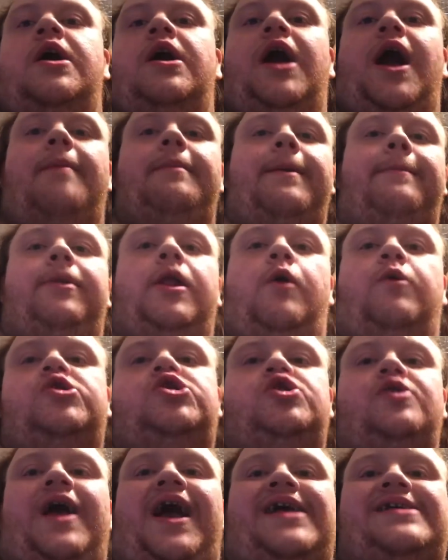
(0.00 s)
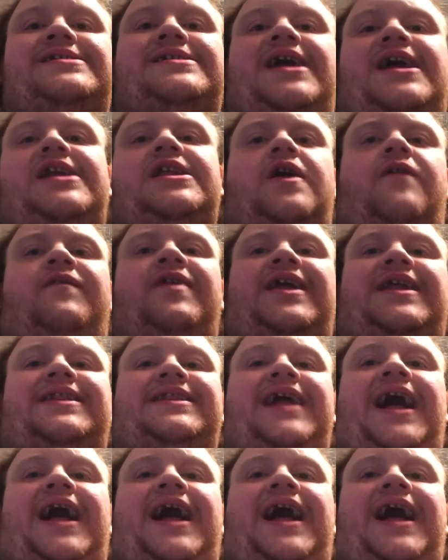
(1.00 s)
Comment below what you guys think. Don't forget to